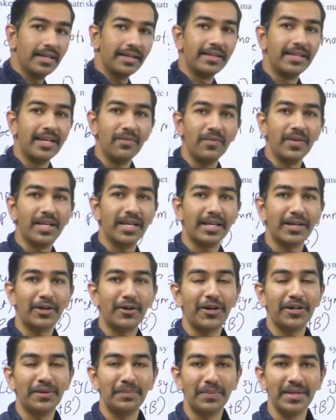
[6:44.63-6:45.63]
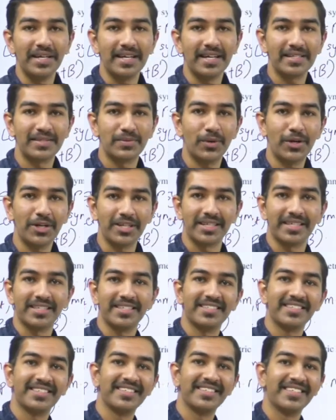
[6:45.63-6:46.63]
then we can call P as what?
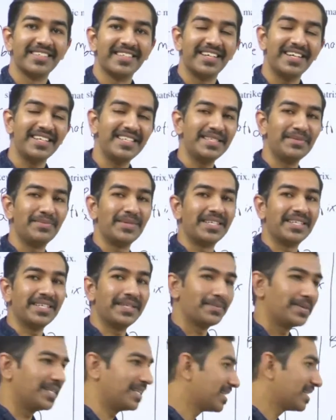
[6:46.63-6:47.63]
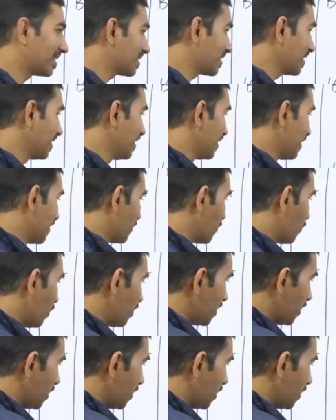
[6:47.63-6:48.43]
A symmetric matrix. What